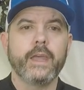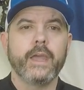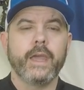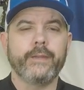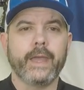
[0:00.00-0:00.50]

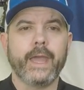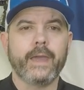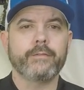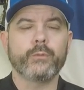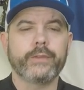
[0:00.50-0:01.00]
and they
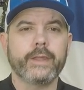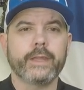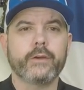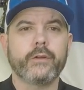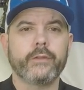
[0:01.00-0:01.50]
have what they
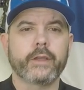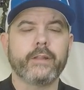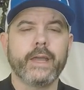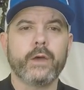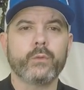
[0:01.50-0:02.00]
call the
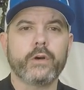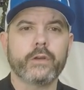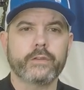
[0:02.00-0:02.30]
Cloud Walk